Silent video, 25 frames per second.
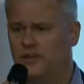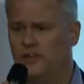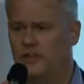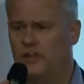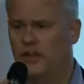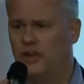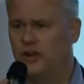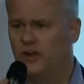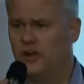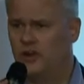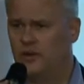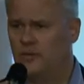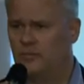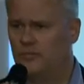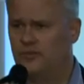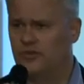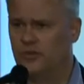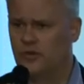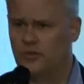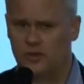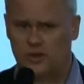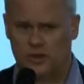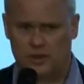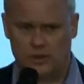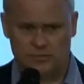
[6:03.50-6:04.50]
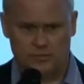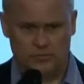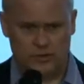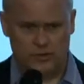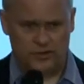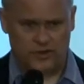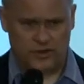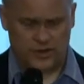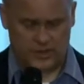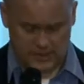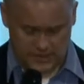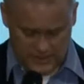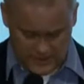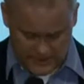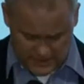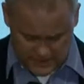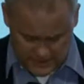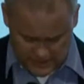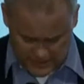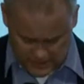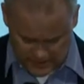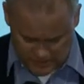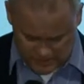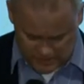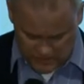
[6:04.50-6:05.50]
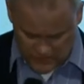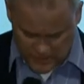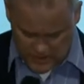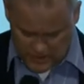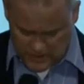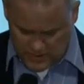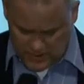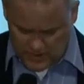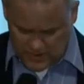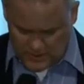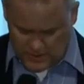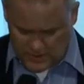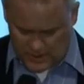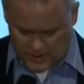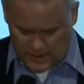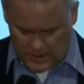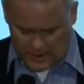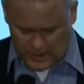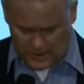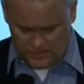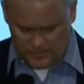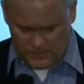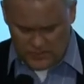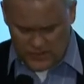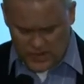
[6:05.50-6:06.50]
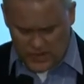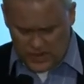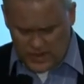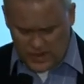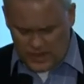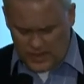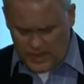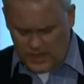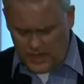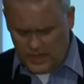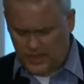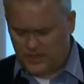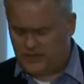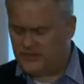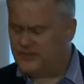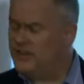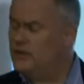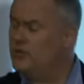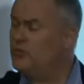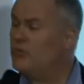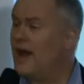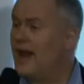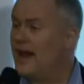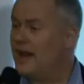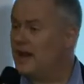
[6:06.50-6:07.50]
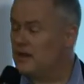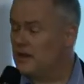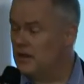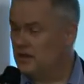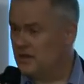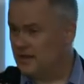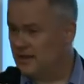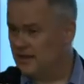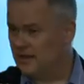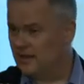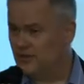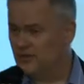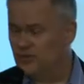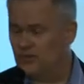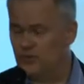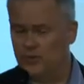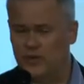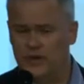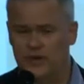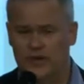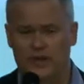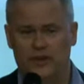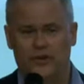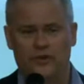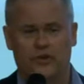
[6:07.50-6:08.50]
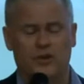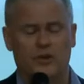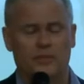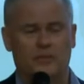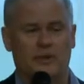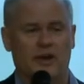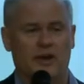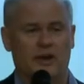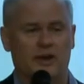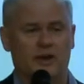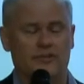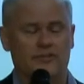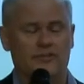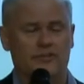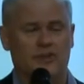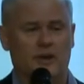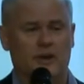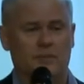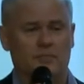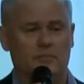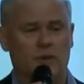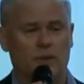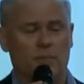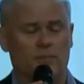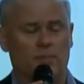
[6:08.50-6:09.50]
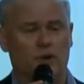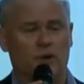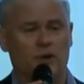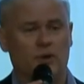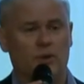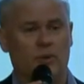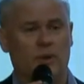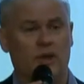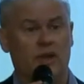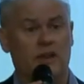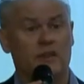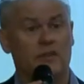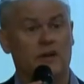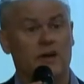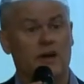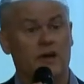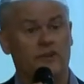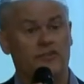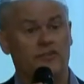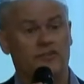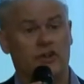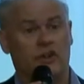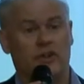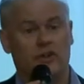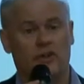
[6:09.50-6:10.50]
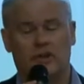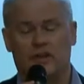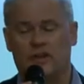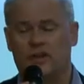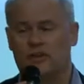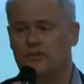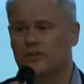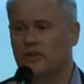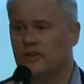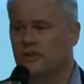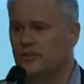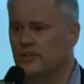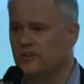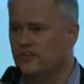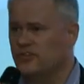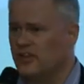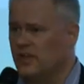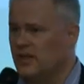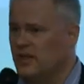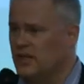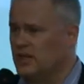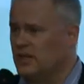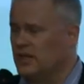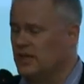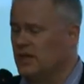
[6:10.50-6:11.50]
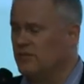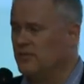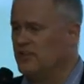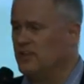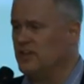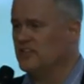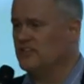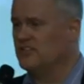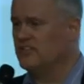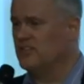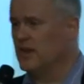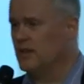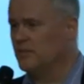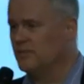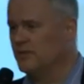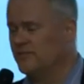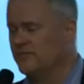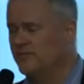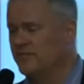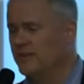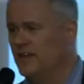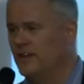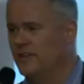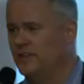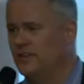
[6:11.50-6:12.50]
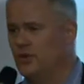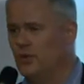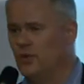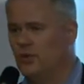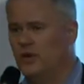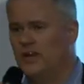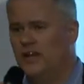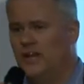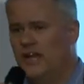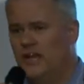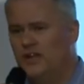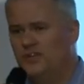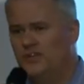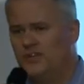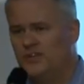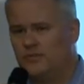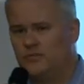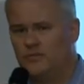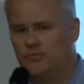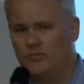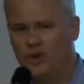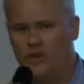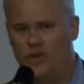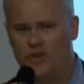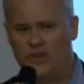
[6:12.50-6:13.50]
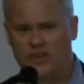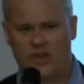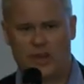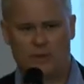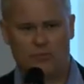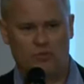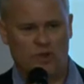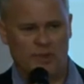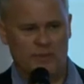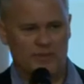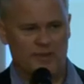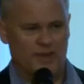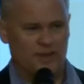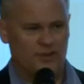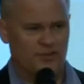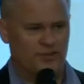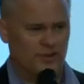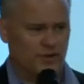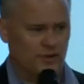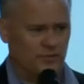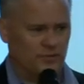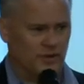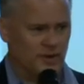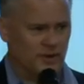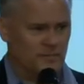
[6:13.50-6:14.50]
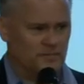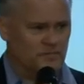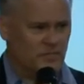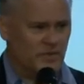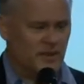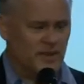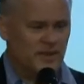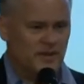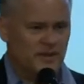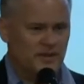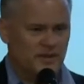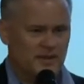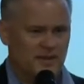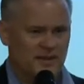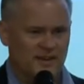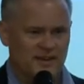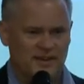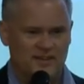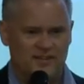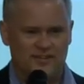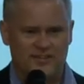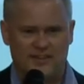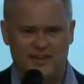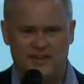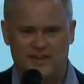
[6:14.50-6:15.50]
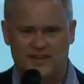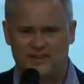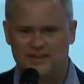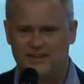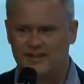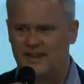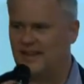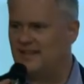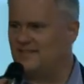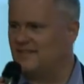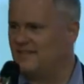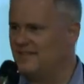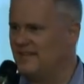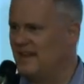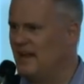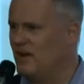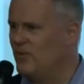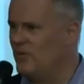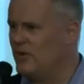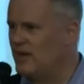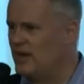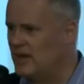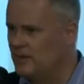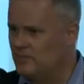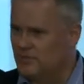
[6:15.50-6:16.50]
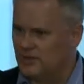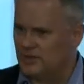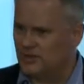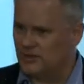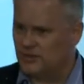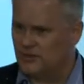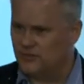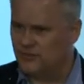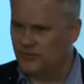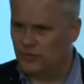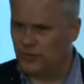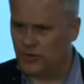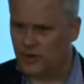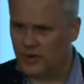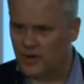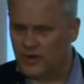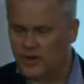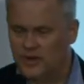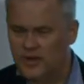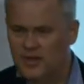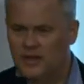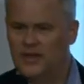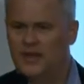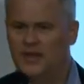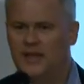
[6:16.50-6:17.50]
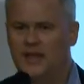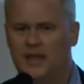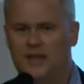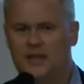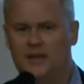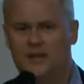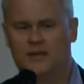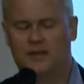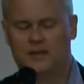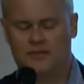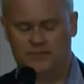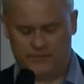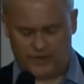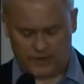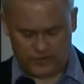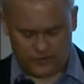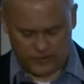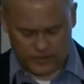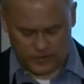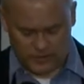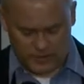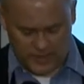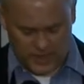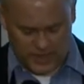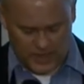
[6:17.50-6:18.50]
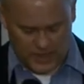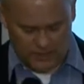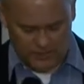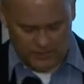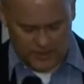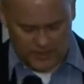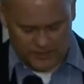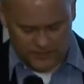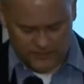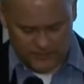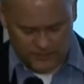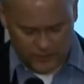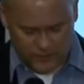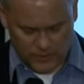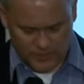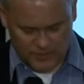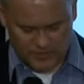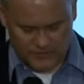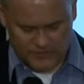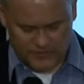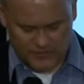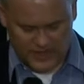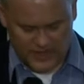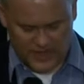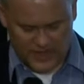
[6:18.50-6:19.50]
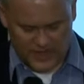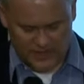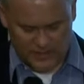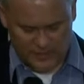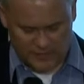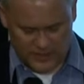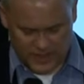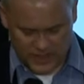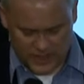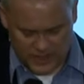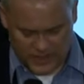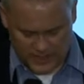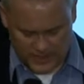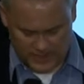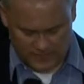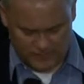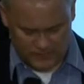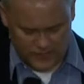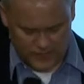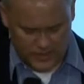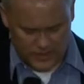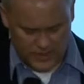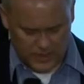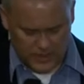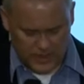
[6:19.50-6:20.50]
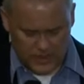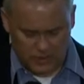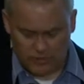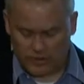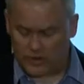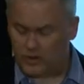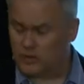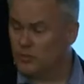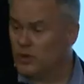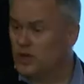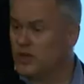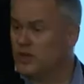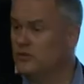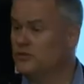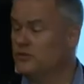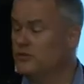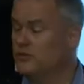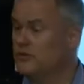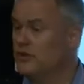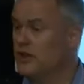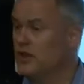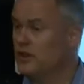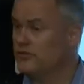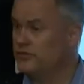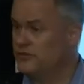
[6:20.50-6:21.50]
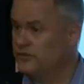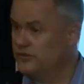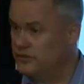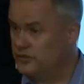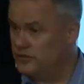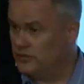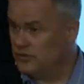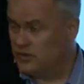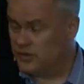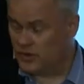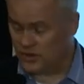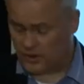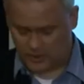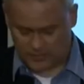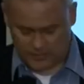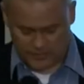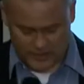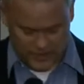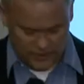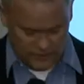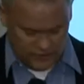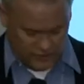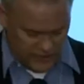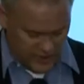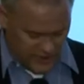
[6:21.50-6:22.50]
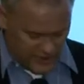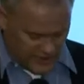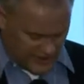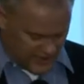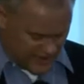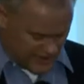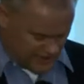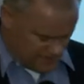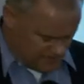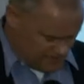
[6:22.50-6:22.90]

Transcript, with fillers: the Arab so-called mujahideen there. Um, he de radicalized when he heard about uh, people who he thought shared his understanding of the Islamic faith who were in Egypt blowing up women and children. And he said, That's not what I'm in this for. And it eventually became an informant for the FBI. Uh, he wrote a book in 2002 called My Jihad.